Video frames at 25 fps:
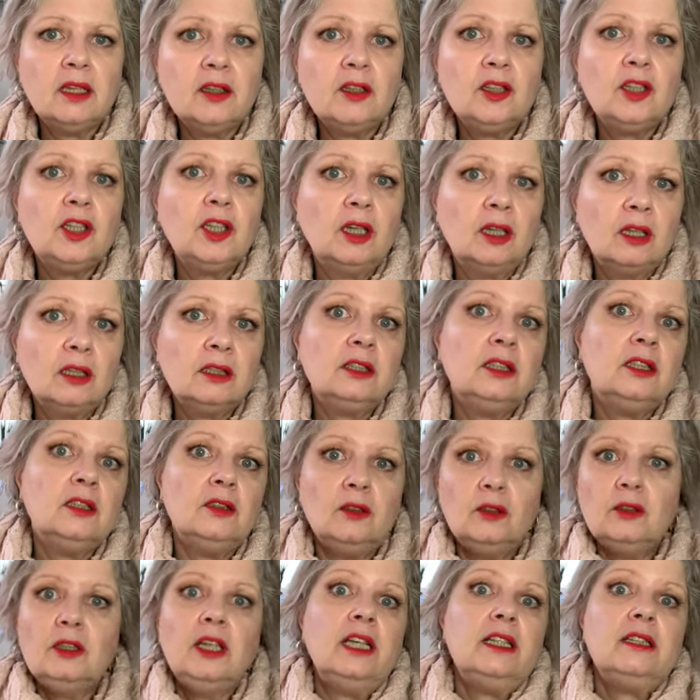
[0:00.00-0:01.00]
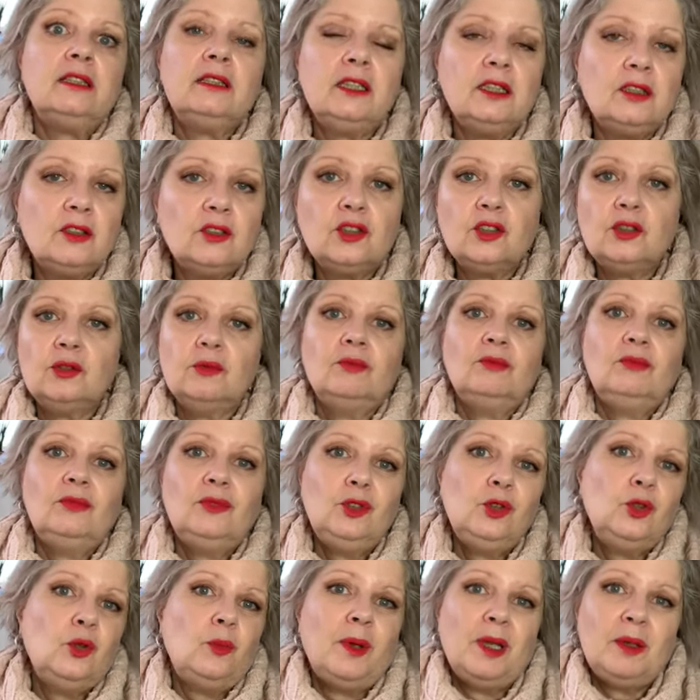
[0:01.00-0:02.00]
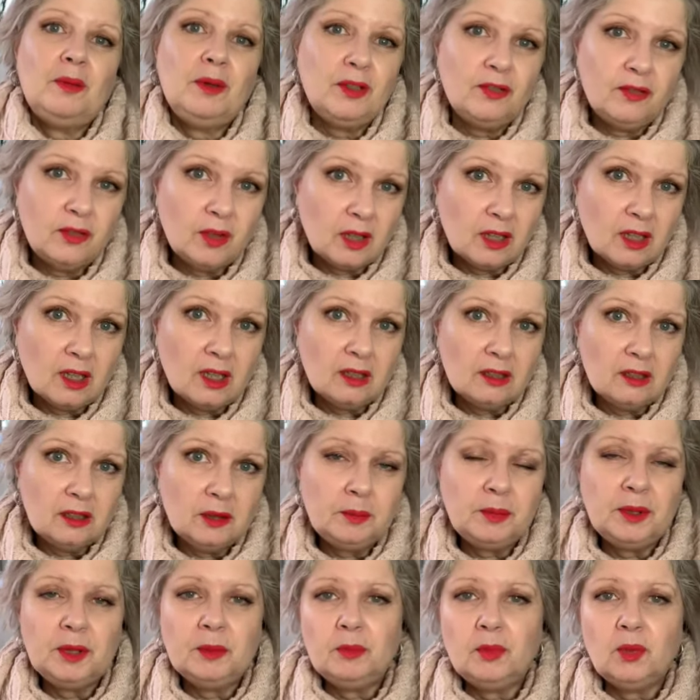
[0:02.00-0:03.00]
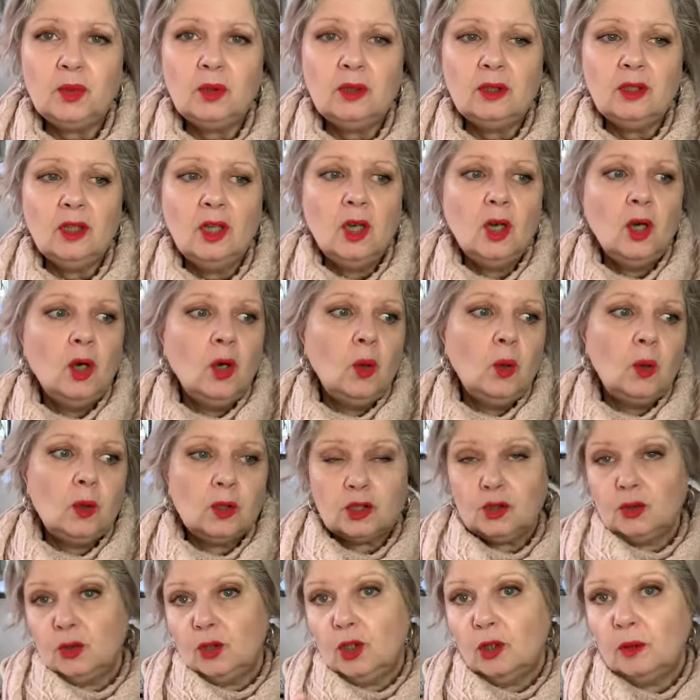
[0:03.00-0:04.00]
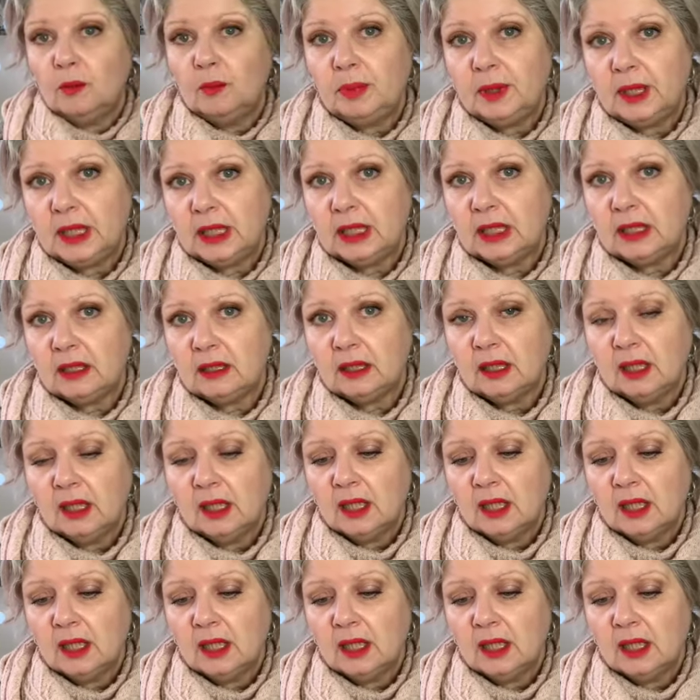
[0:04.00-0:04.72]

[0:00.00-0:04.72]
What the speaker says: yarn unless it's maybe for other people or to complete